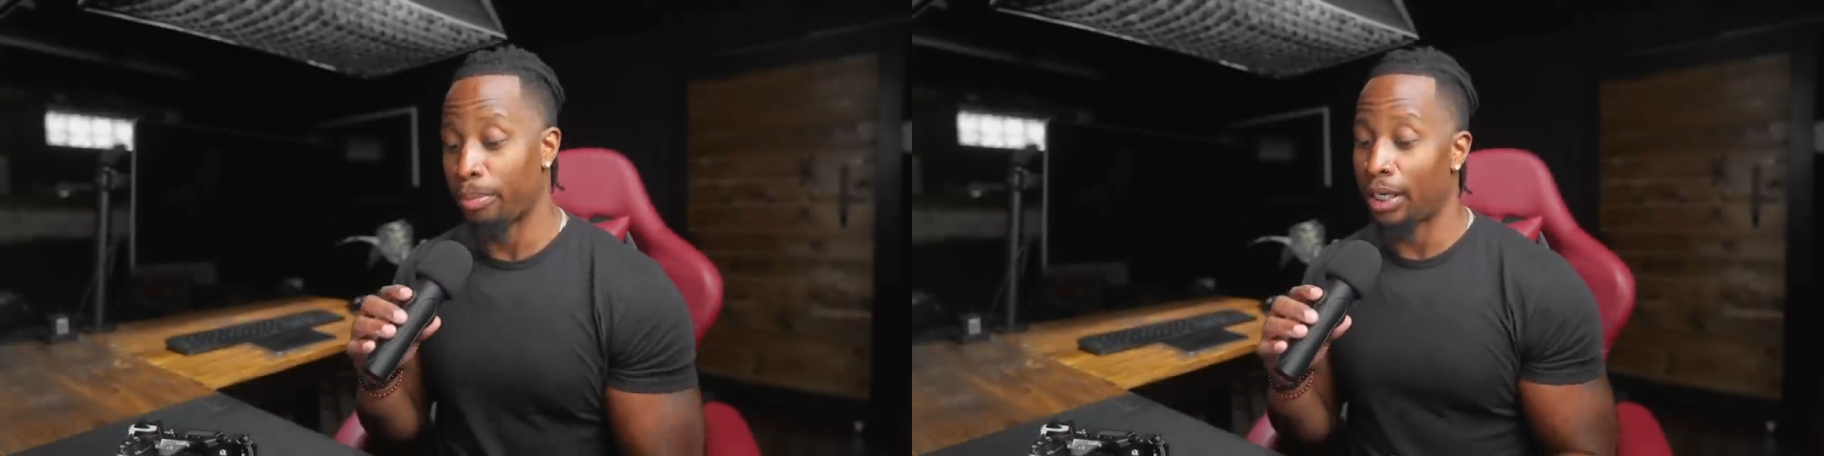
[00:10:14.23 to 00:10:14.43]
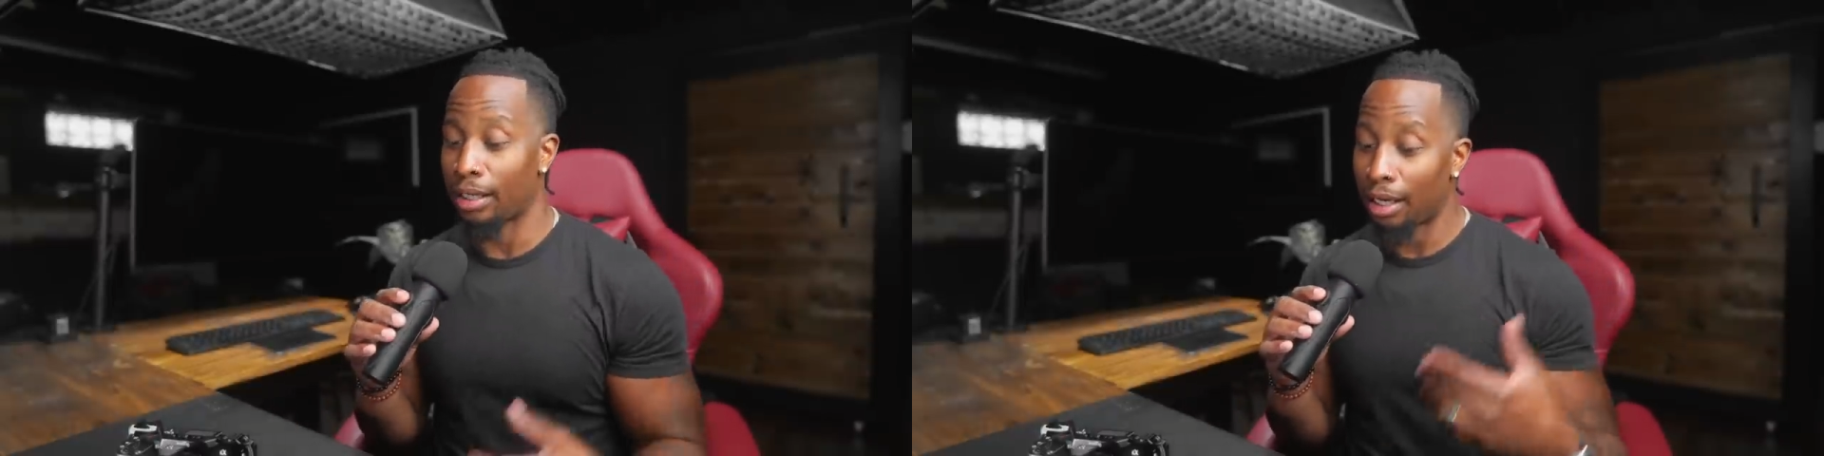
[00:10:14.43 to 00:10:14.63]

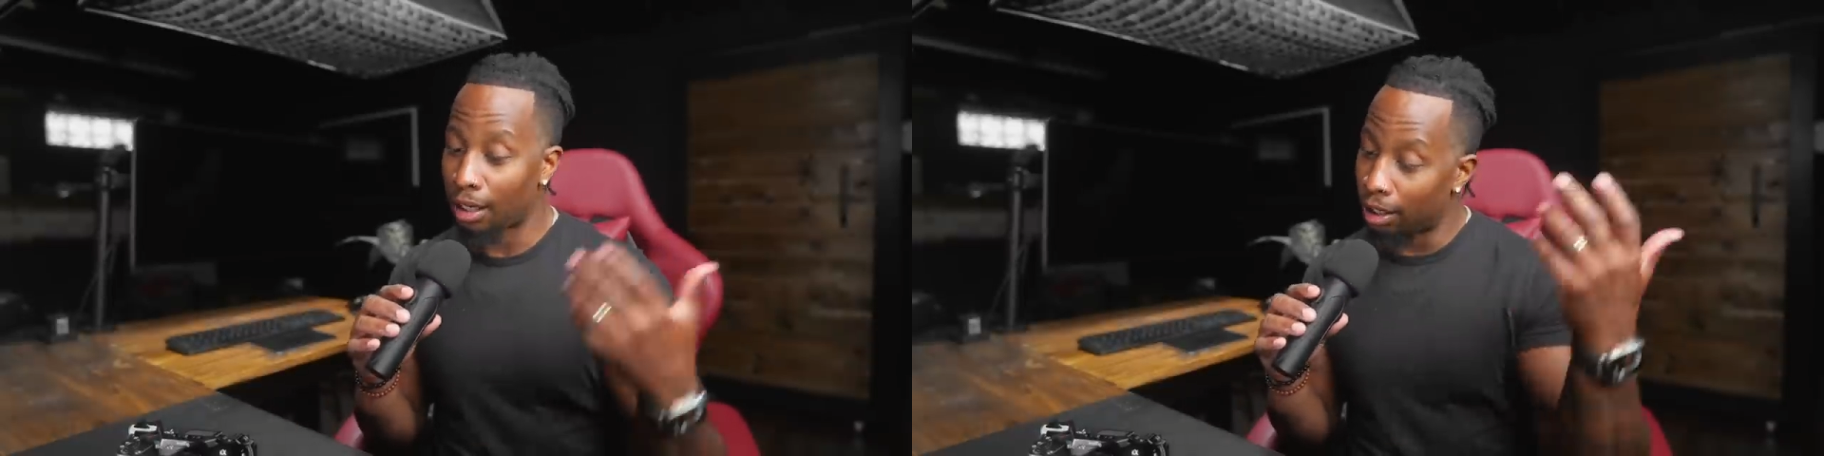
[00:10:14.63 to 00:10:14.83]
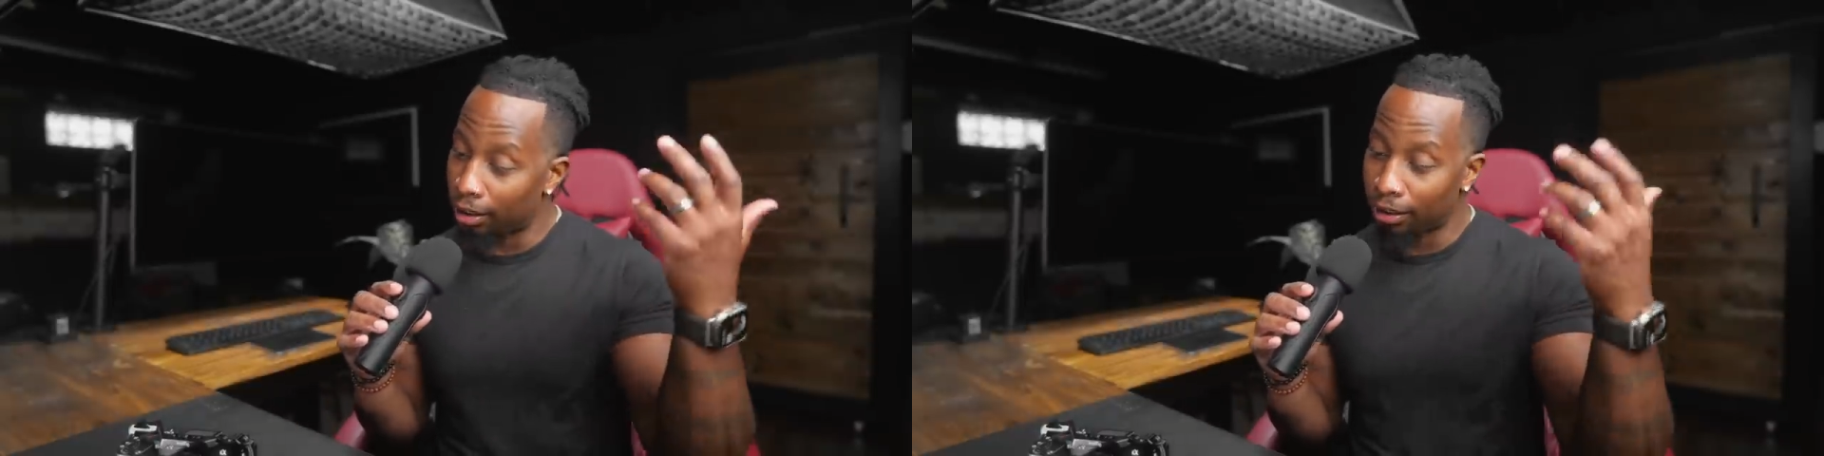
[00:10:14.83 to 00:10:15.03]
But
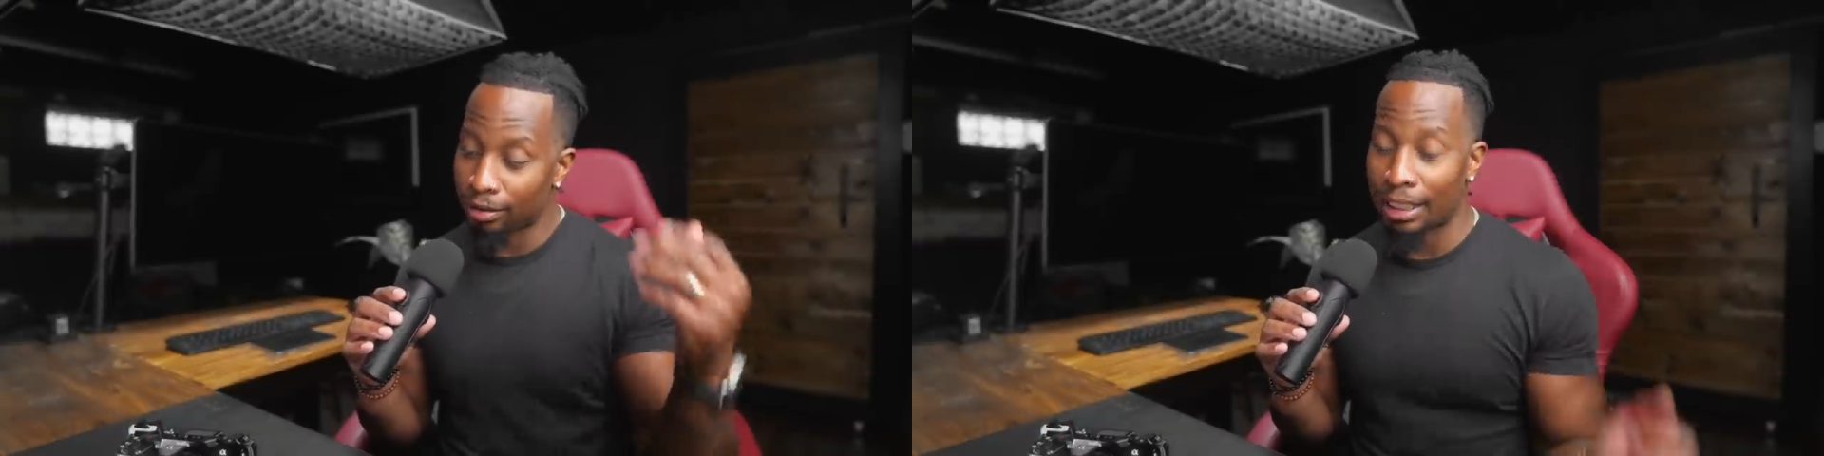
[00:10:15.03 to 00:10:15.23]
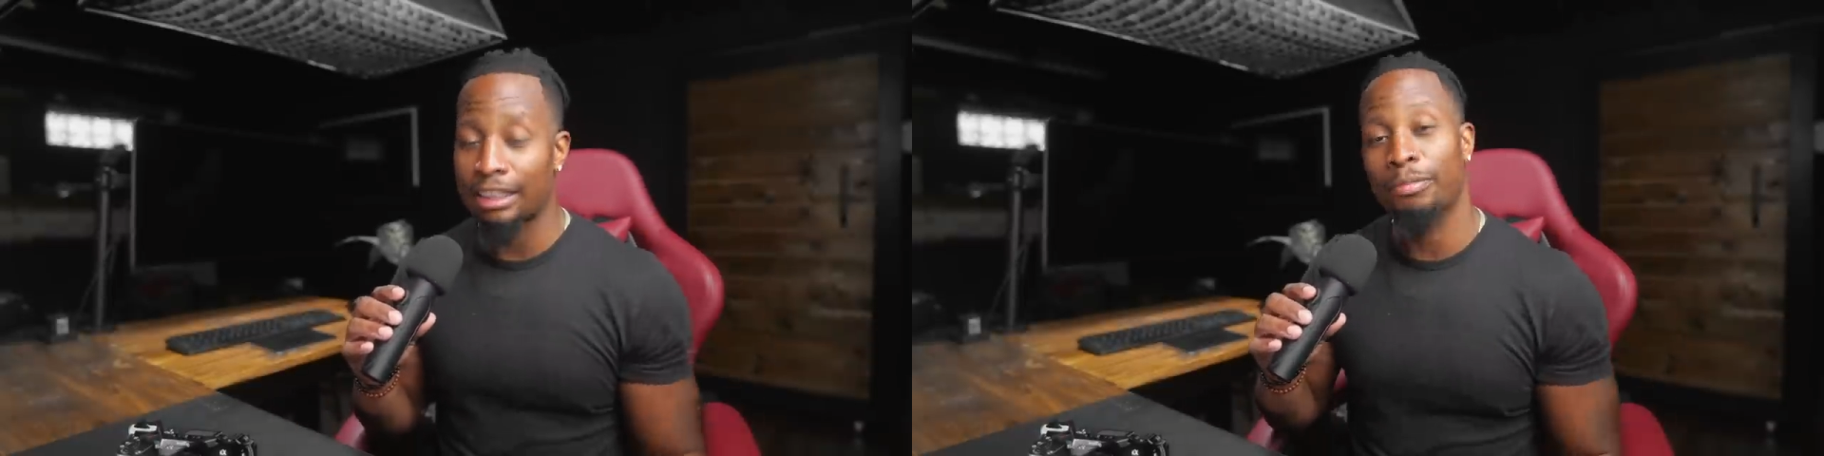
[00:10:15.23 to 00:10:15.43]
uh,
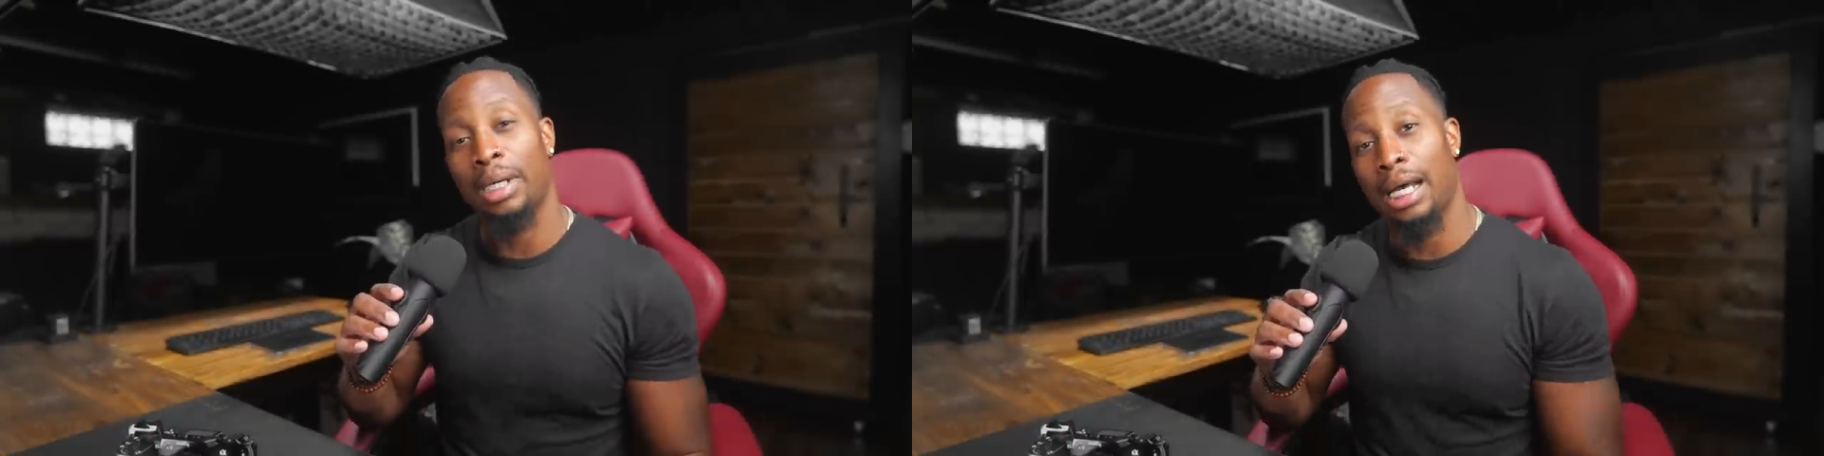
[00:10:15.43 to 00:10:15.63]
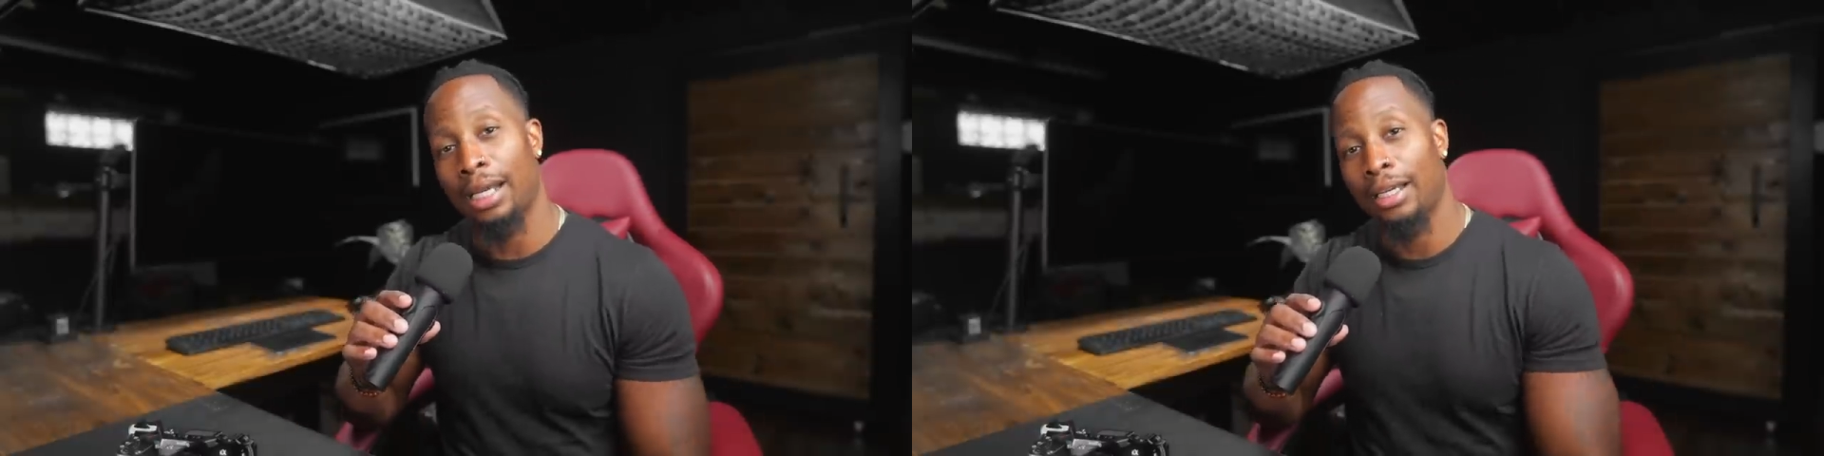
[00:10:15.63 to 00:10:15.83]
that's
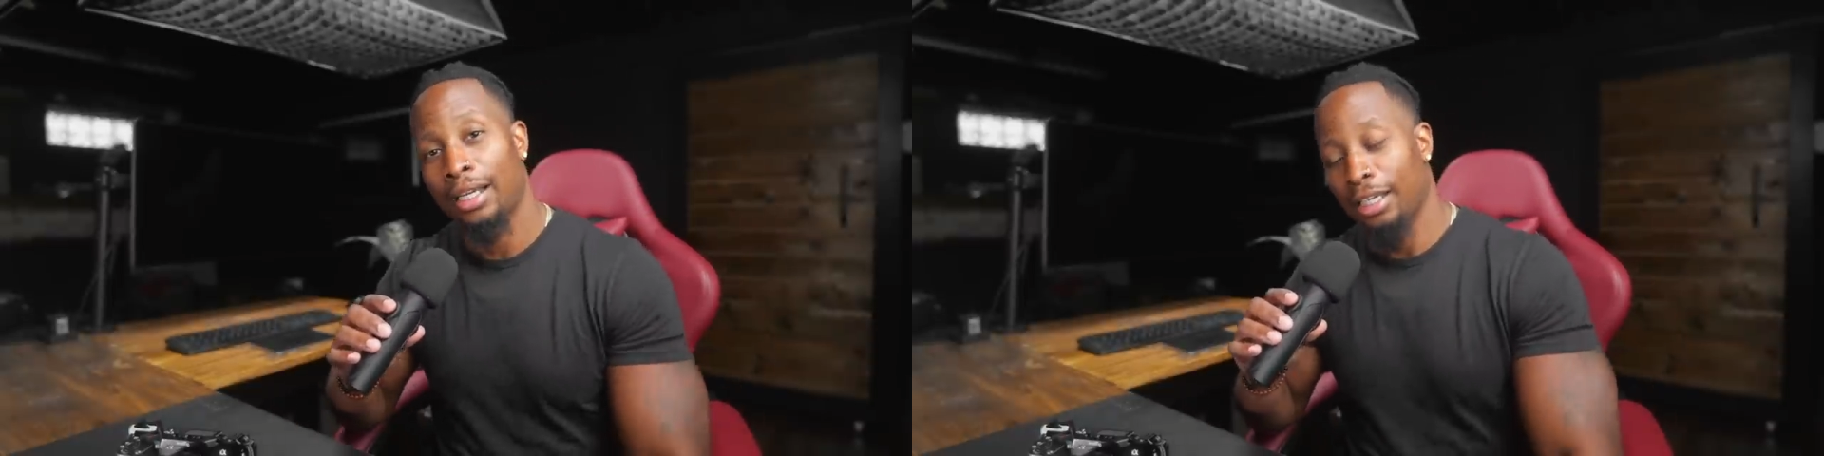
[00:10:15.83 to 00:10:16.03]
my...